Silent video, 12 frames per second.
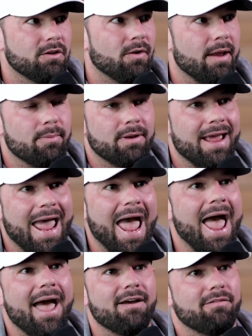you're able to
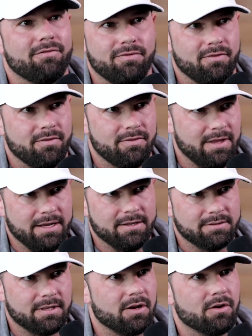have
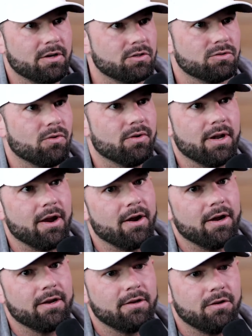things that are extraordinary.